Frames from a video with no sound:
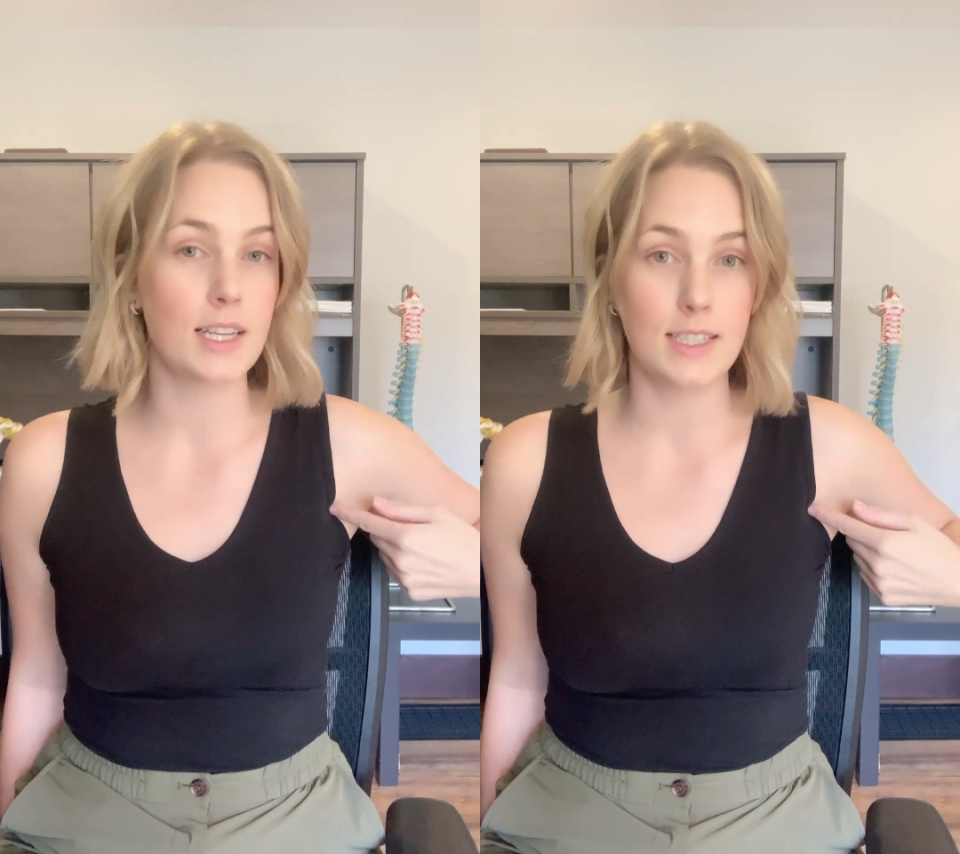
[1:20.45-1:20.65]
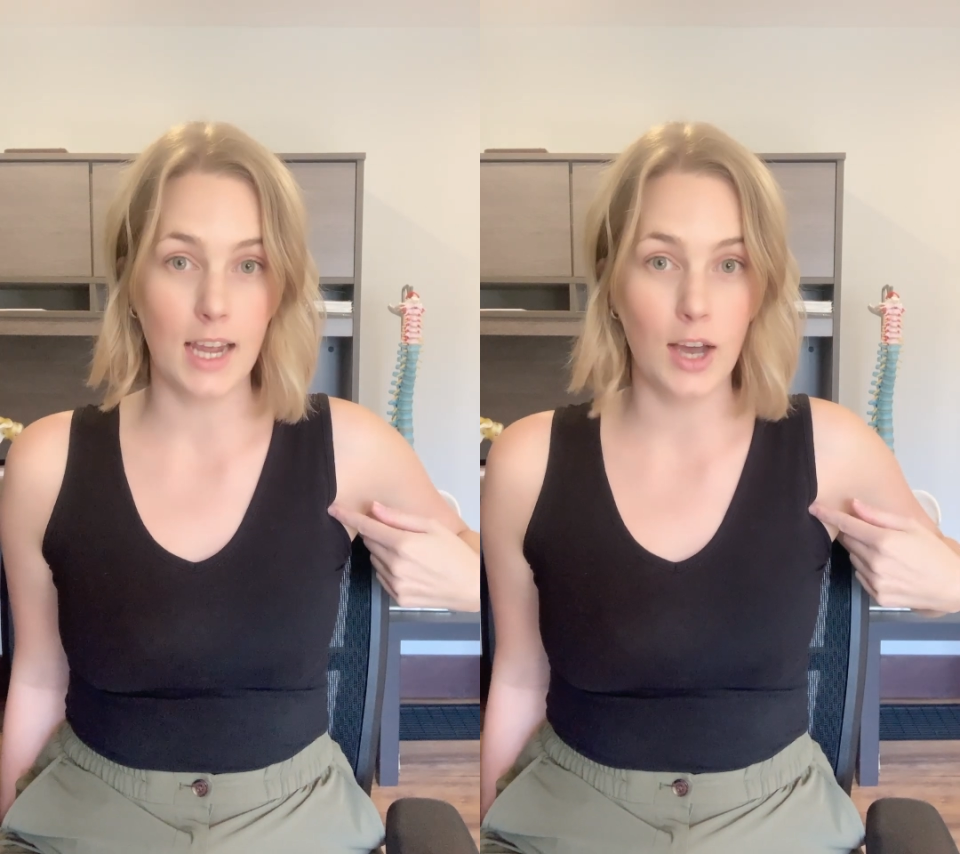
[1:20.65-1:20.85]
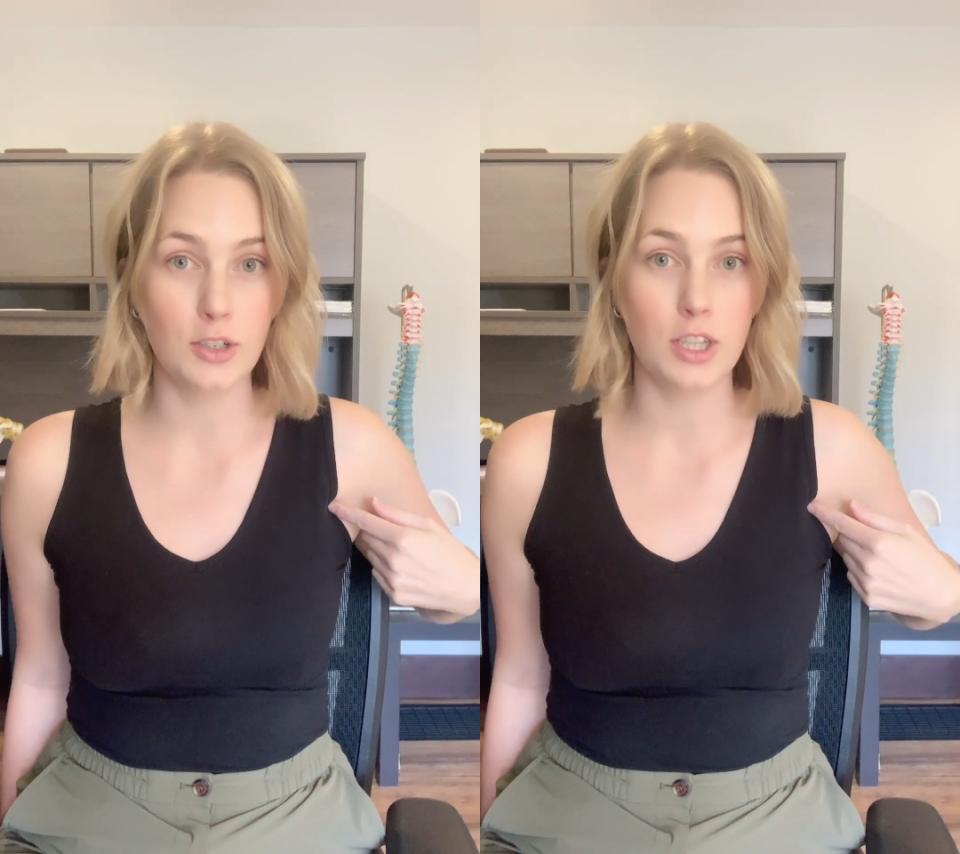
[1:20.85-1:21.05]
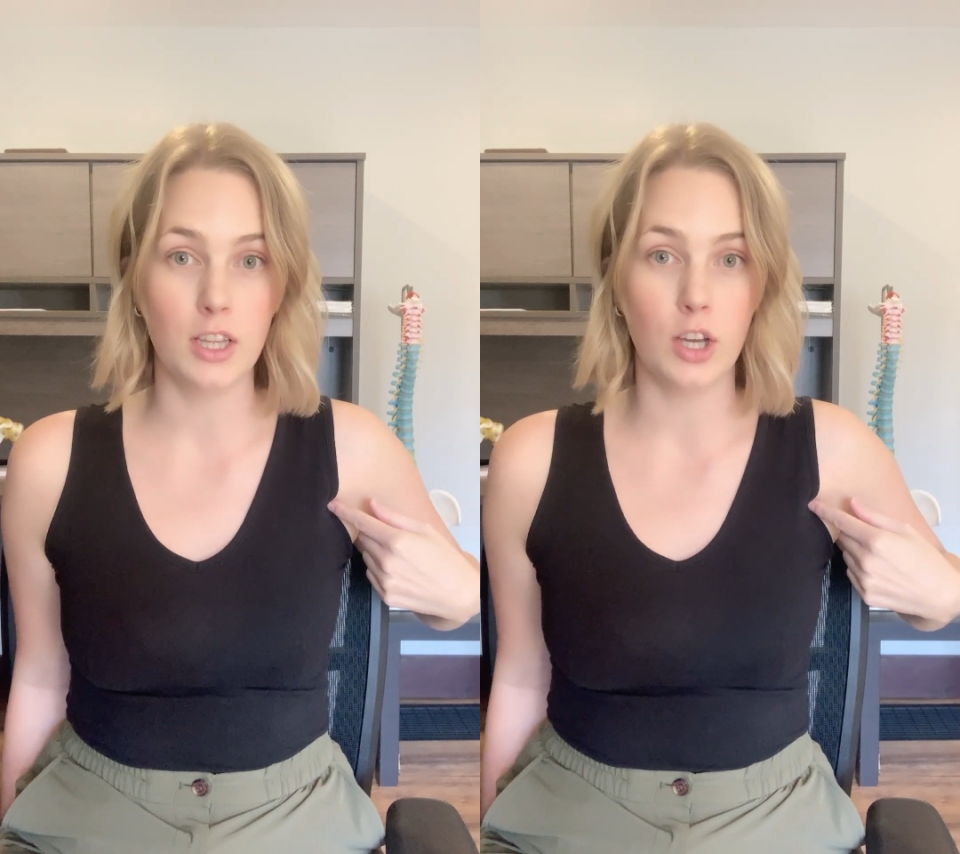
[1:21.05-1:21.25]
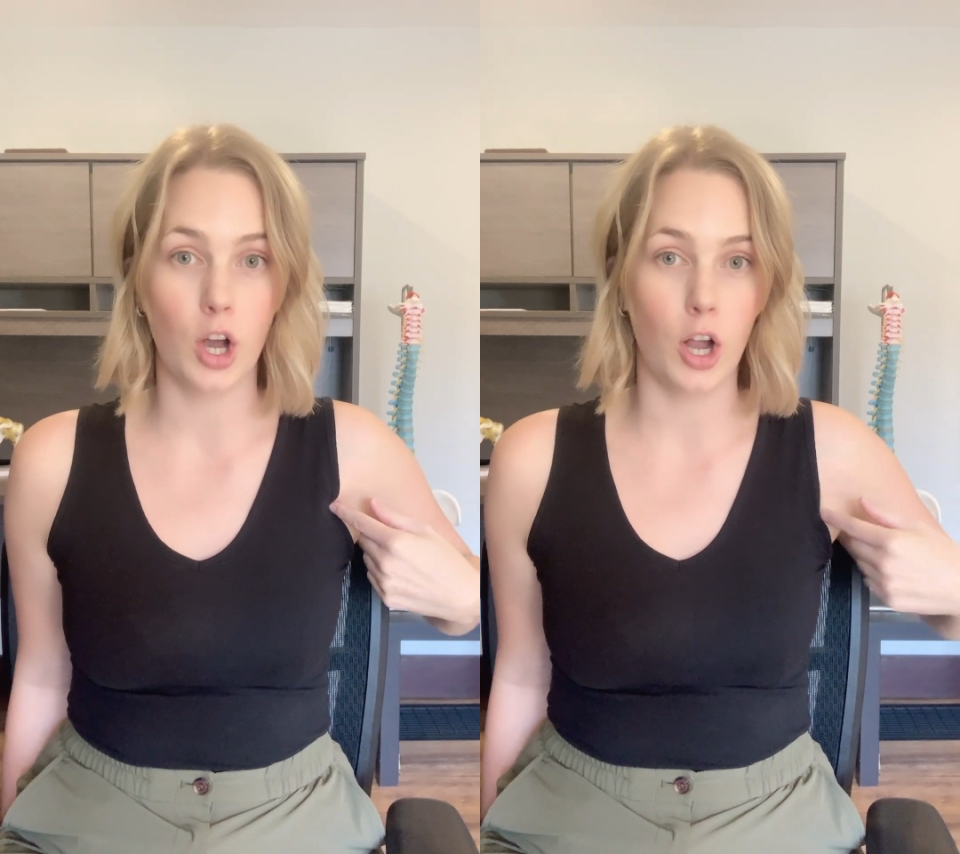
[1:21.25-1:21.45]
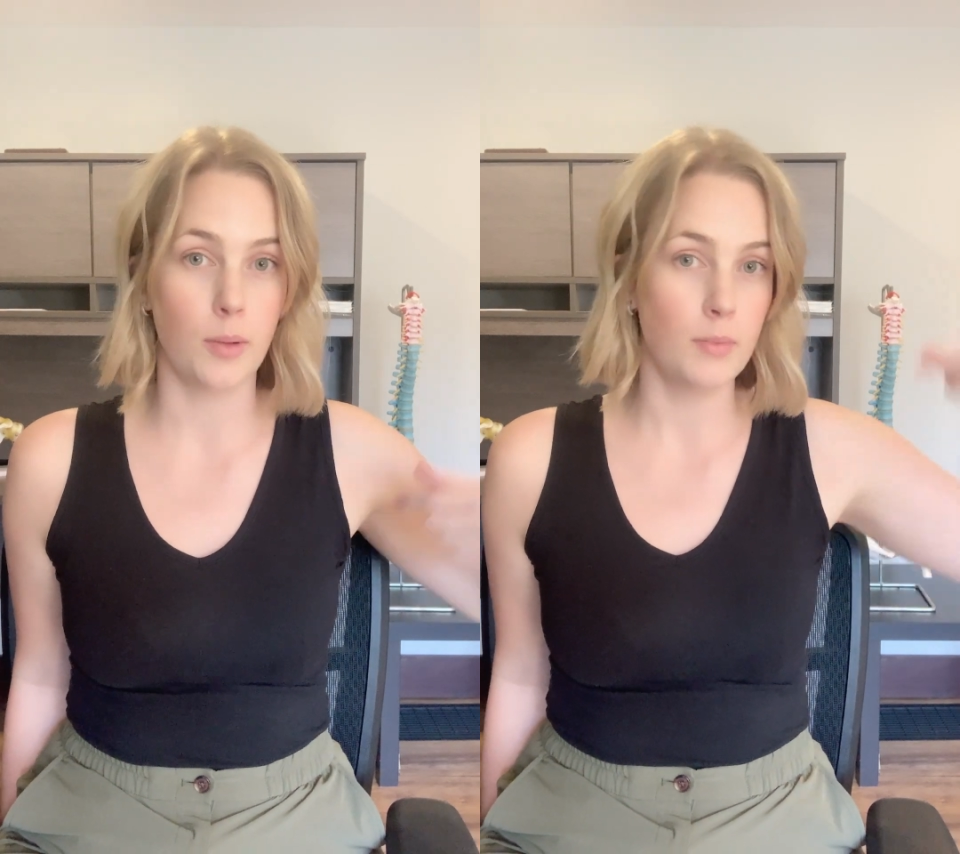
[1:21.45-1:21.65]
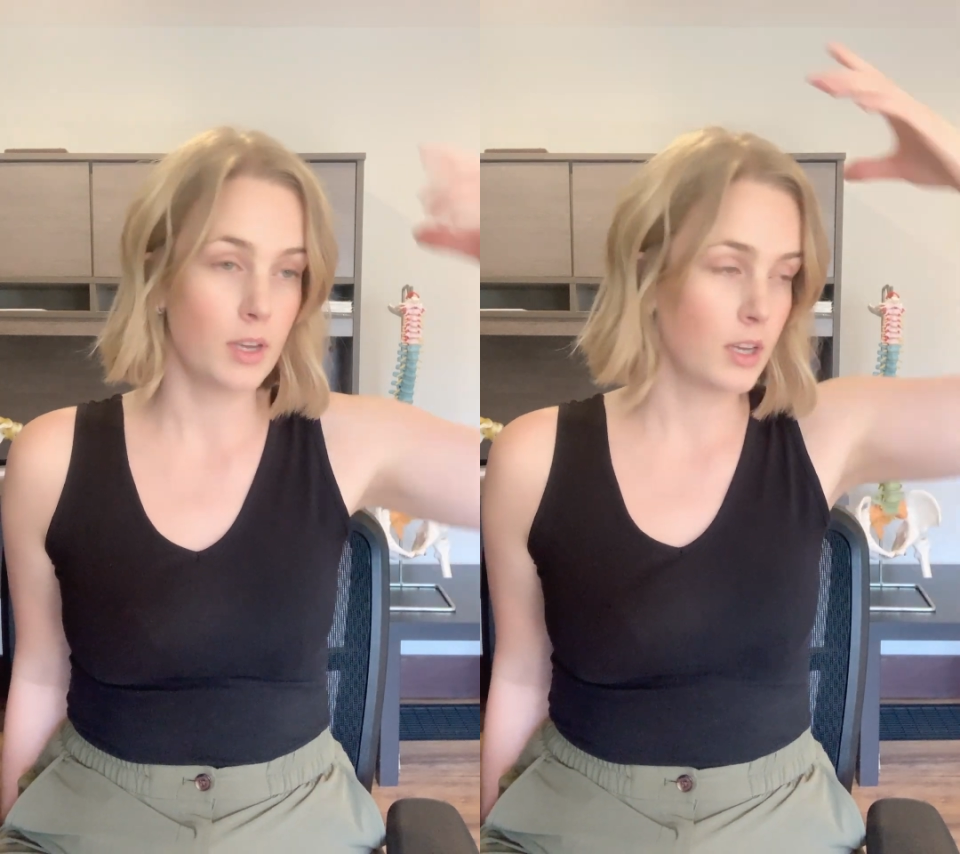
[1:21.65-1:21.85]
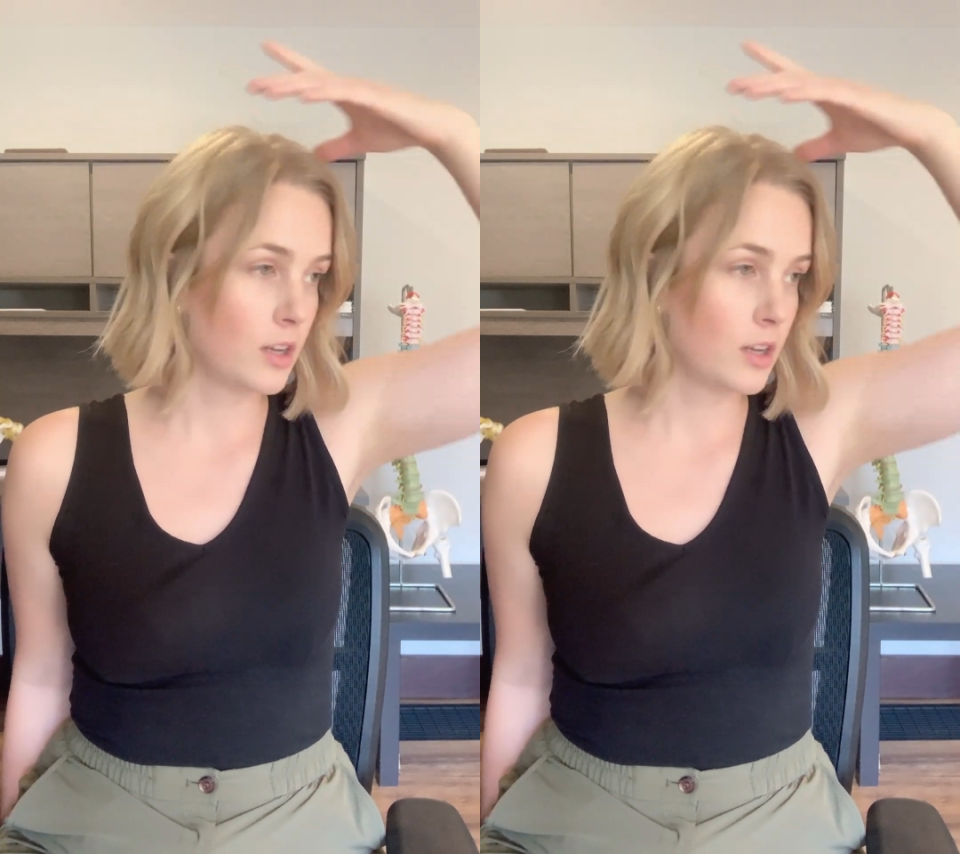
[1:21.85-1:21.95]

down to the arm.